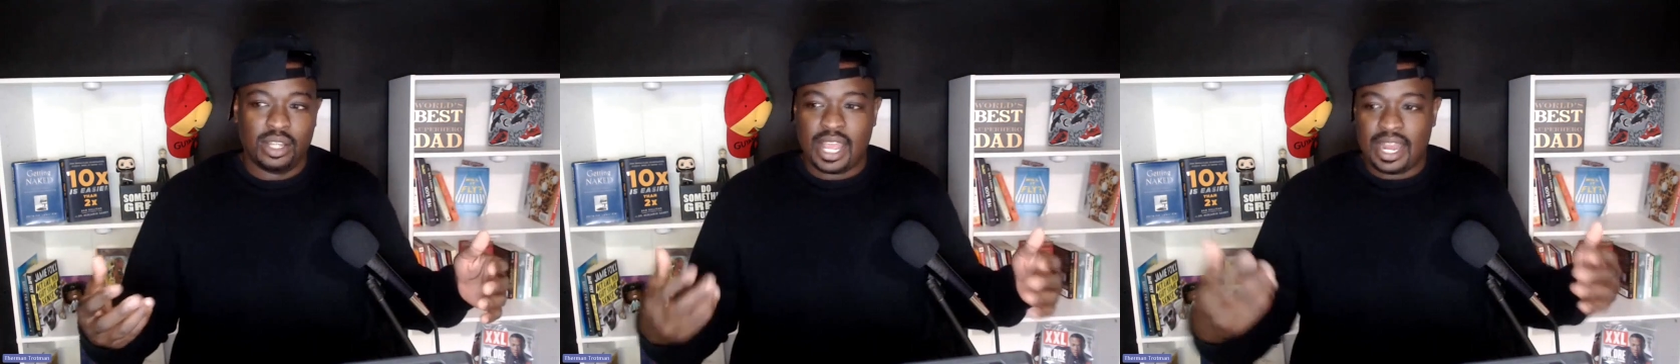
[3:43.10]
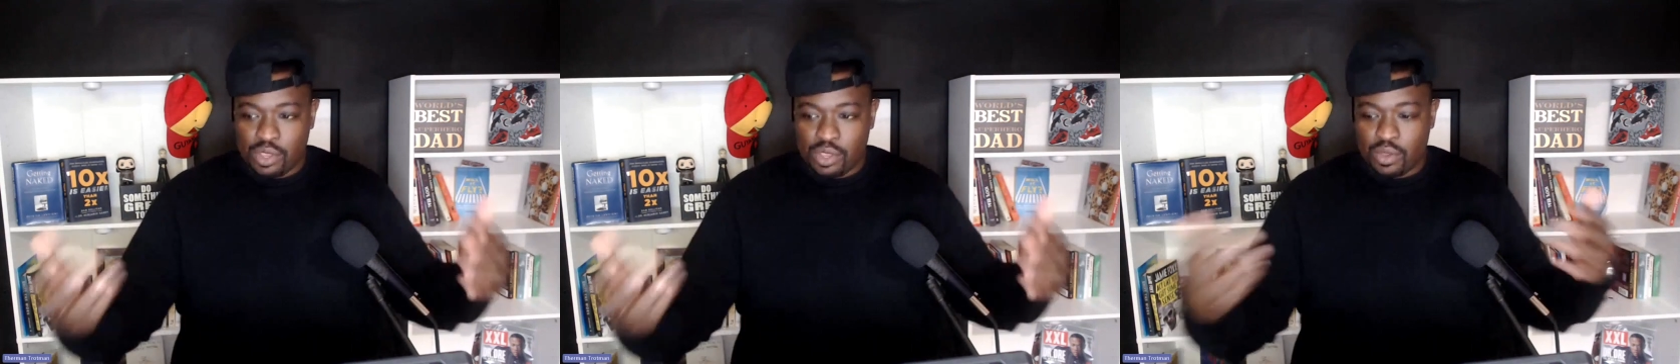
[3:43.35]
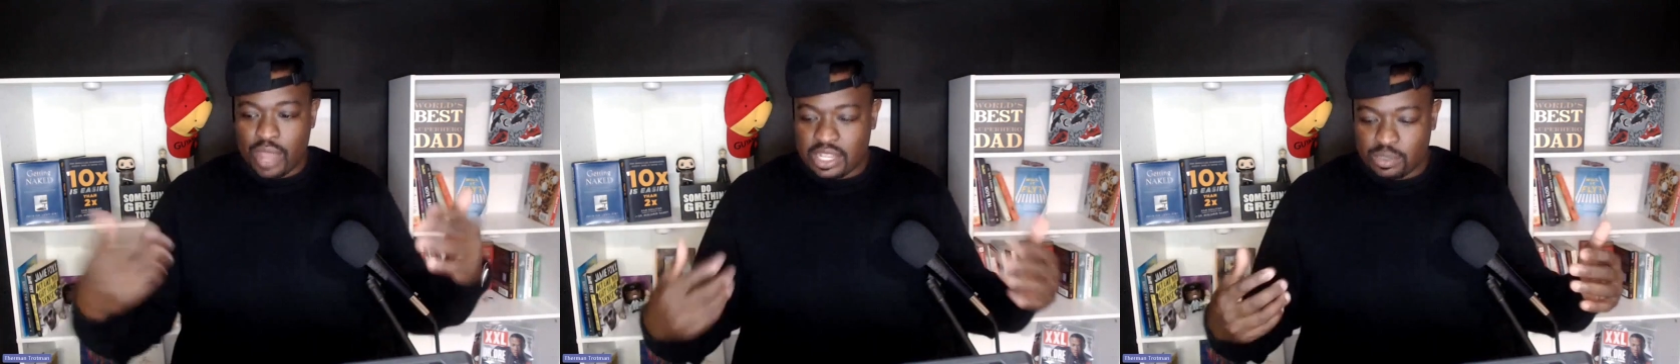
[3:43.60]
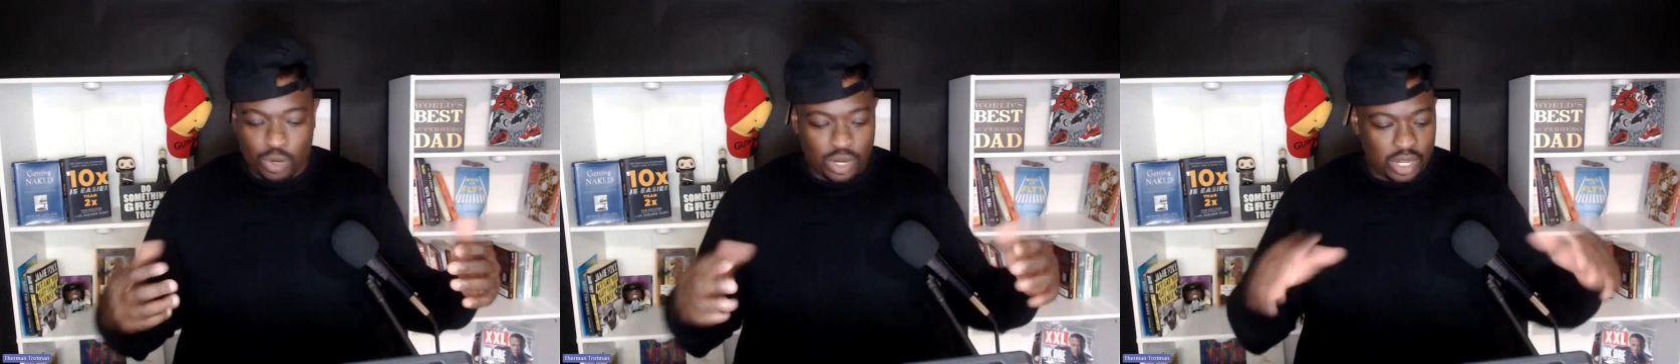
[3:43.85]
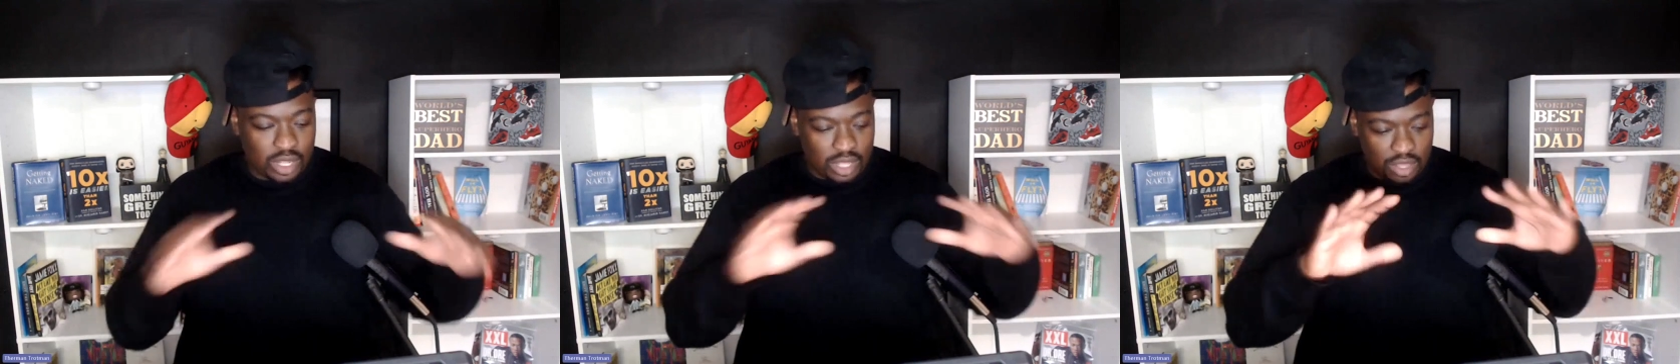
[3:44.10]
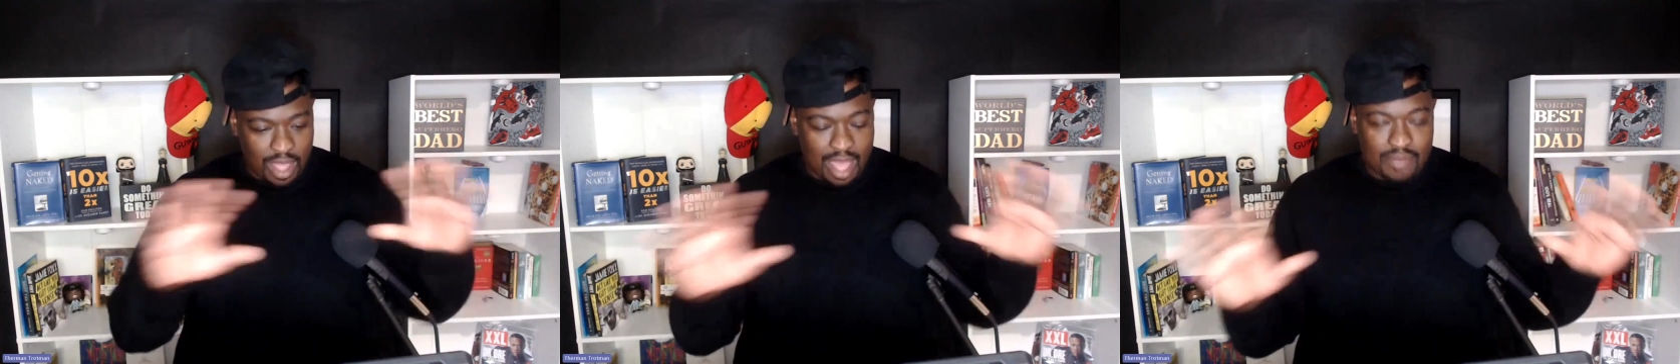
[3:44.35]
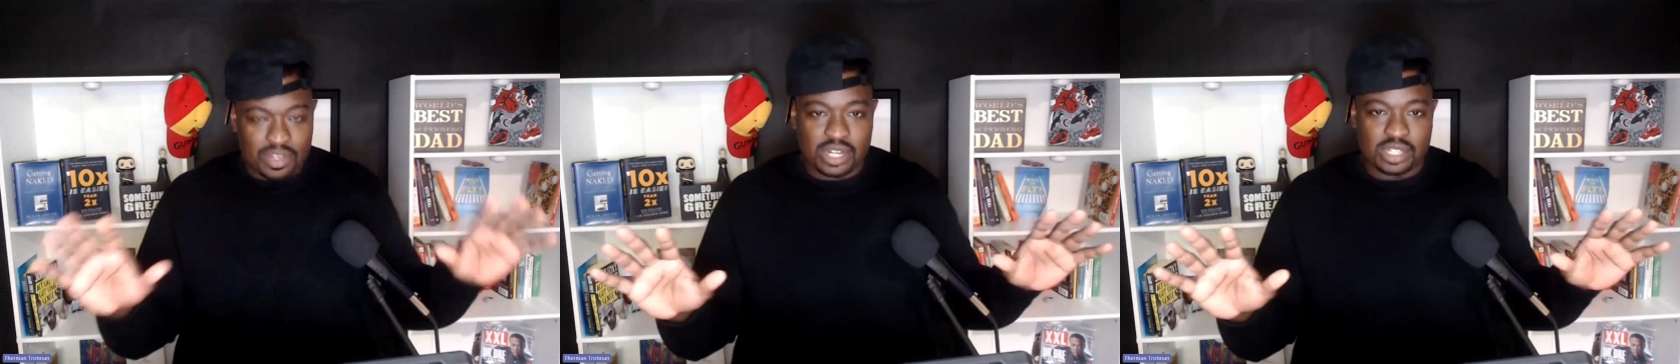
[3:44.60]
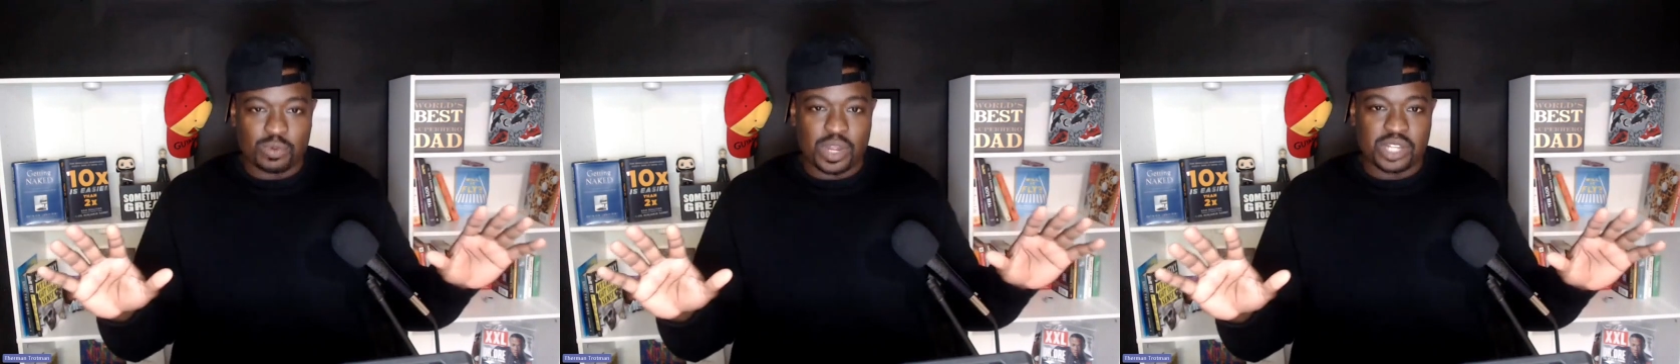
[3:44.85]
And then when you export it, you have it
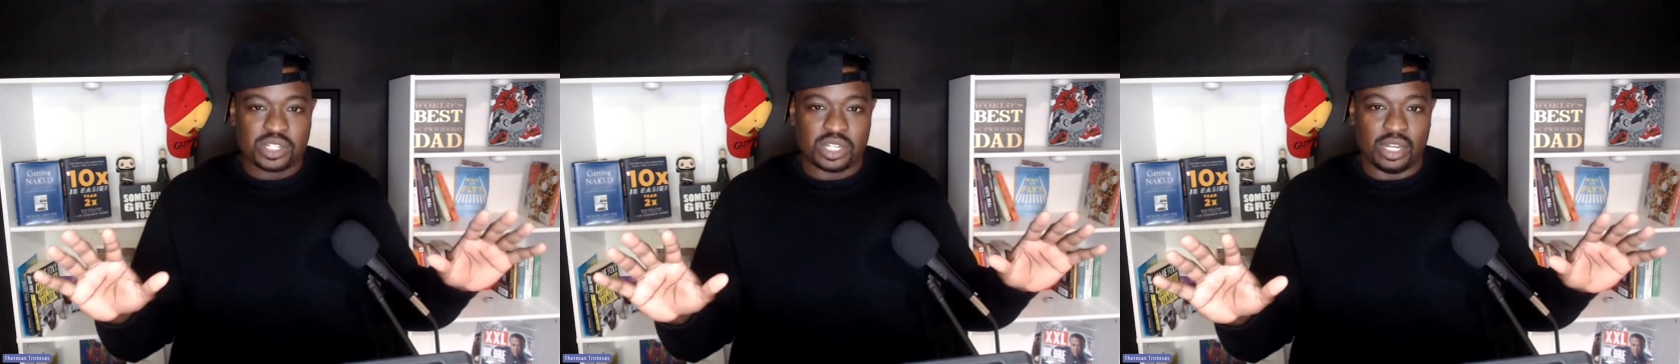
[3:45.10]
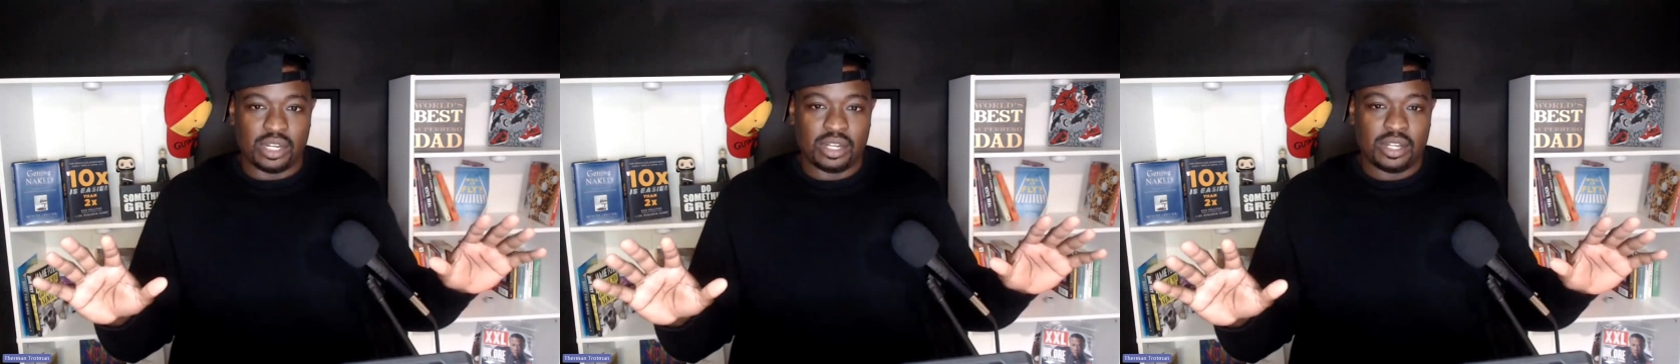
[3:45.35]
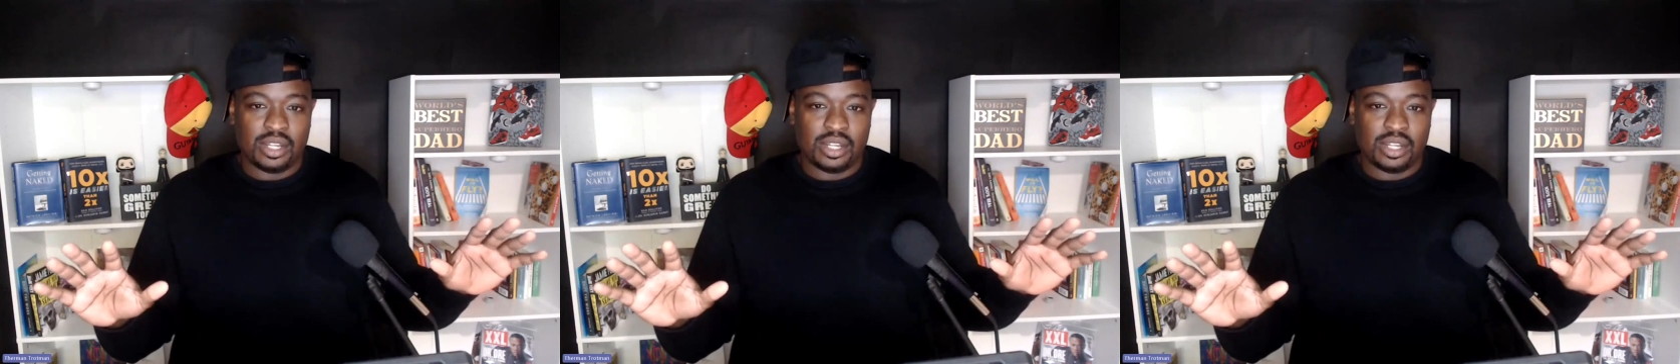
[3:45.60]
in a spreadsheet.